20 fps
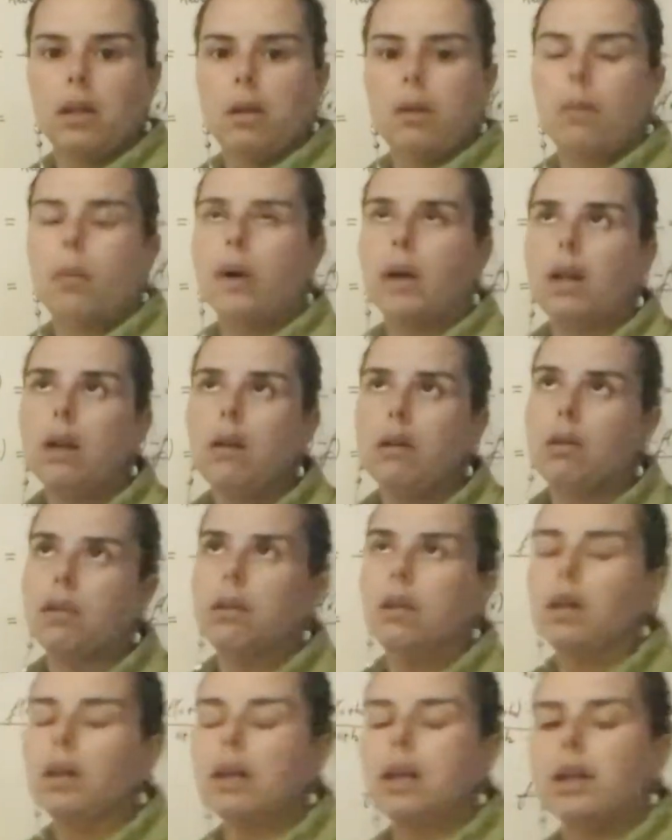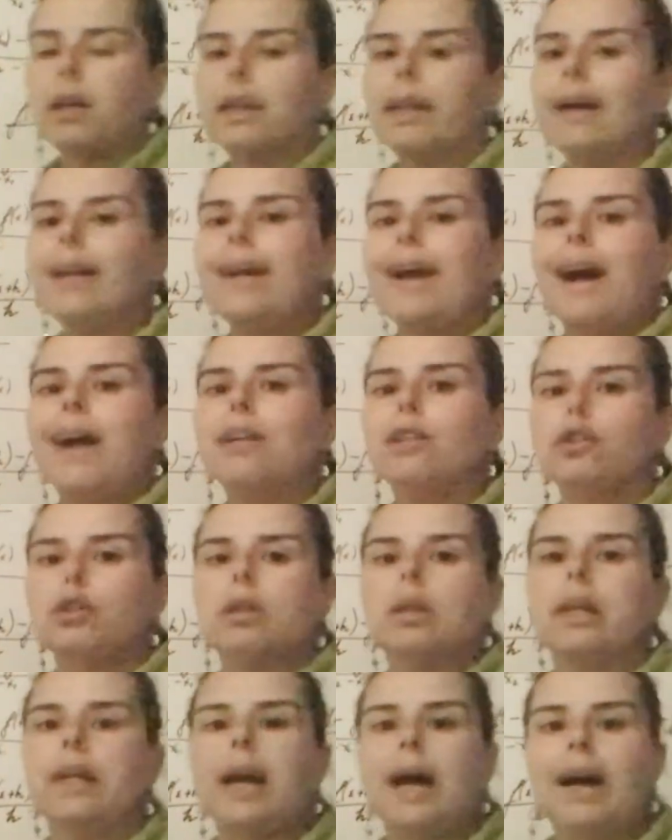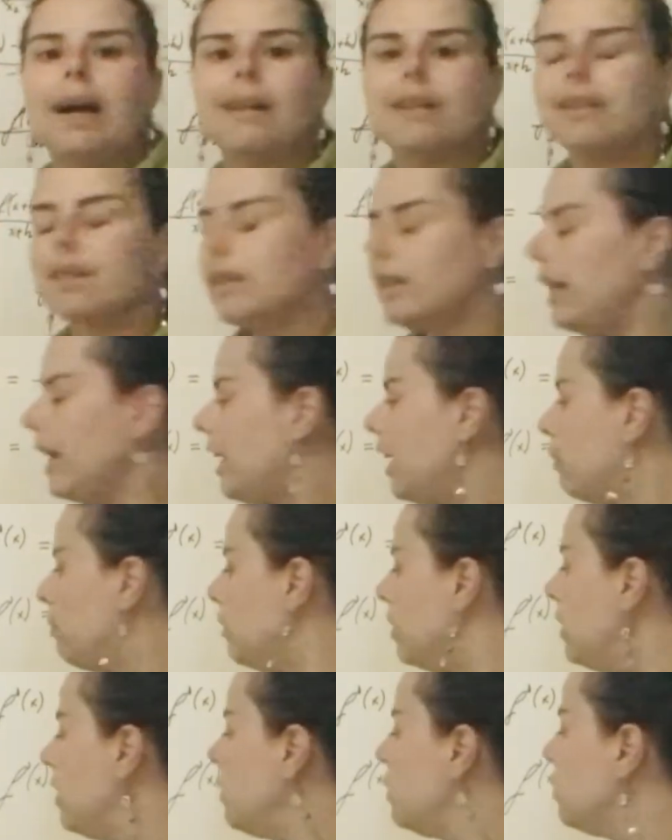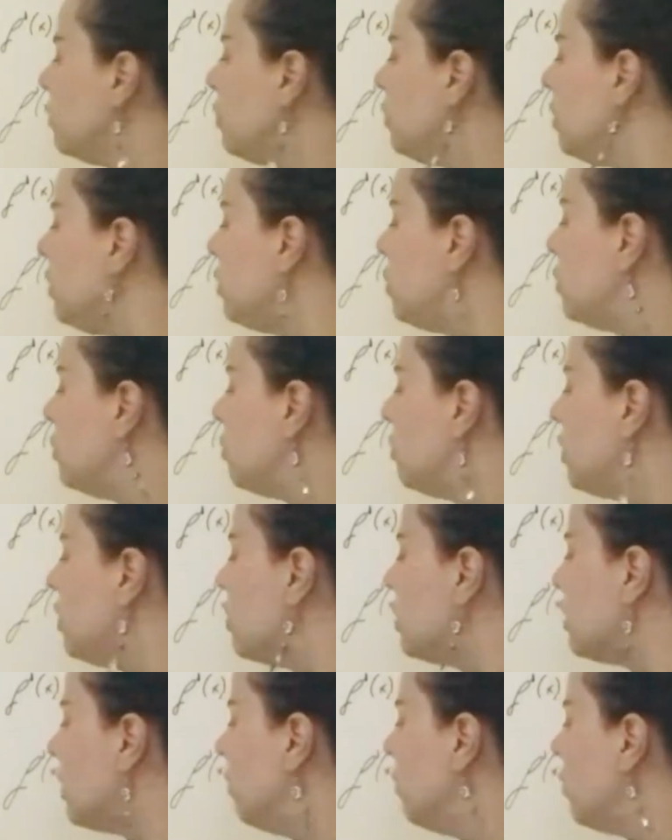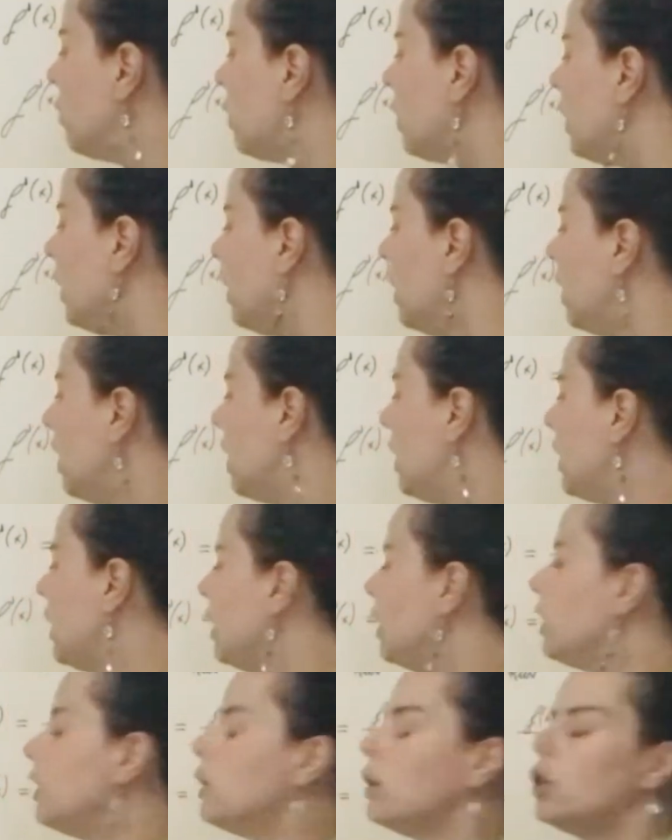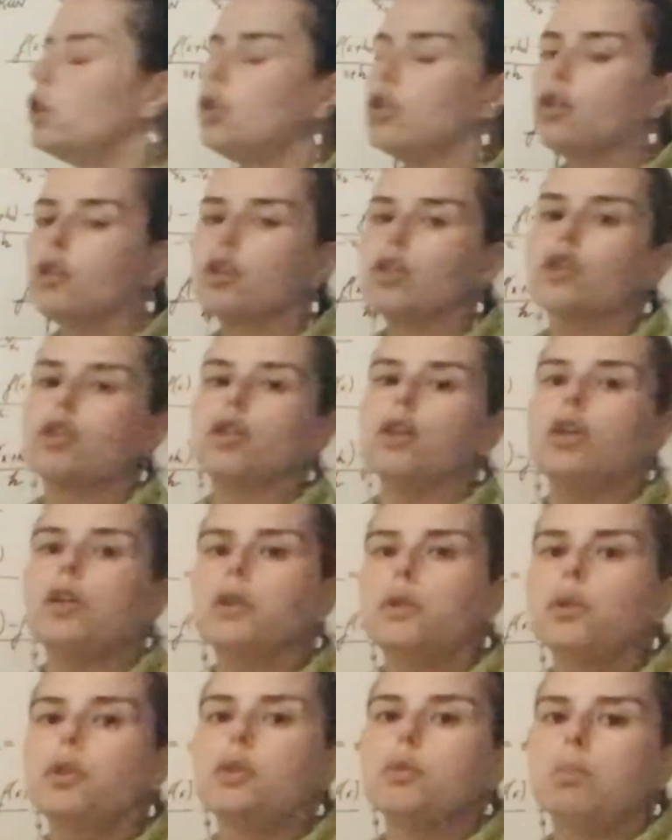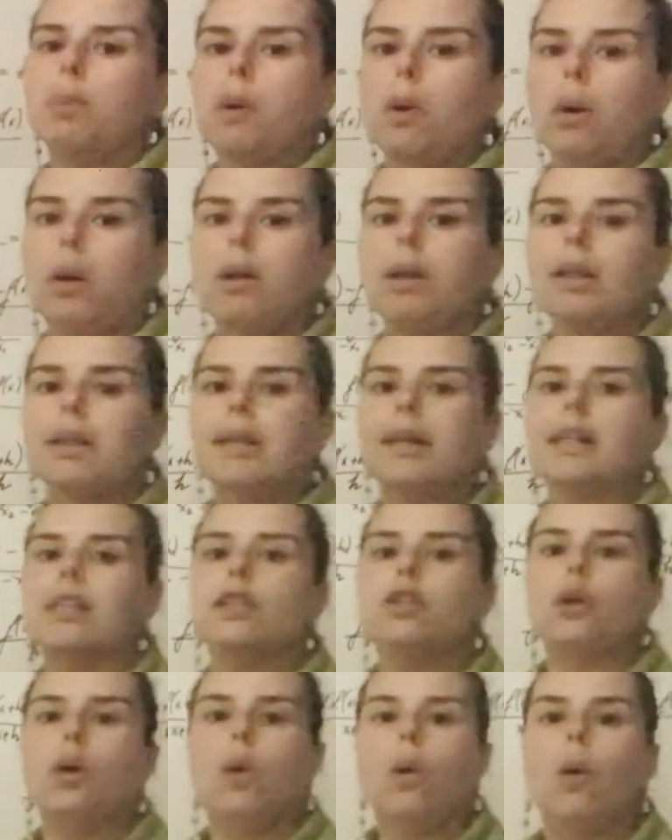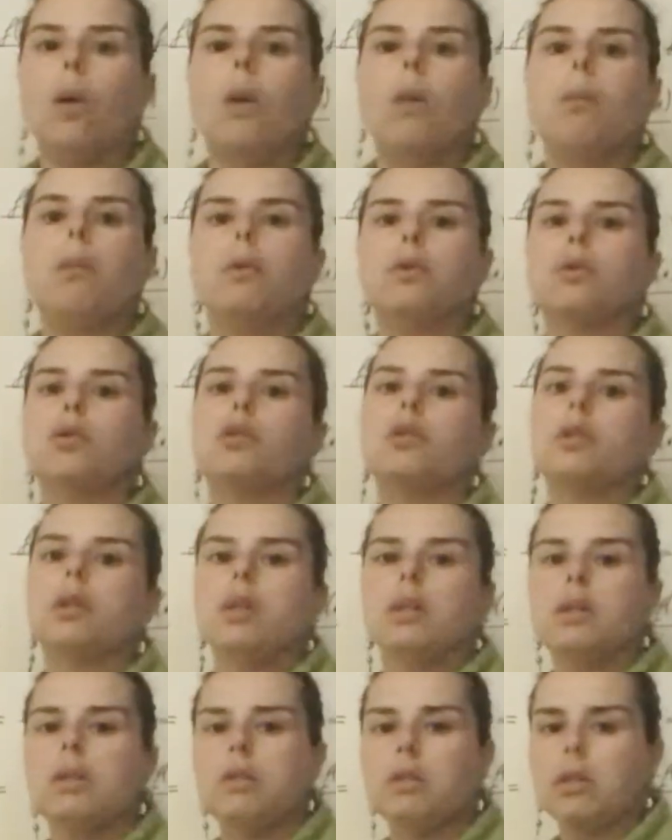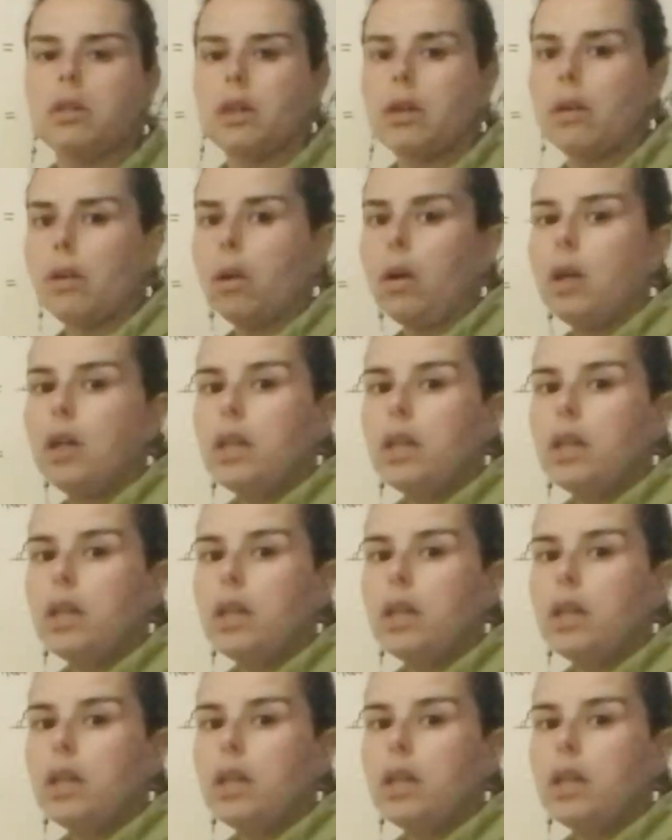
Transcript: Well, that actually has a name. This could need to be something so small that it's almost 0.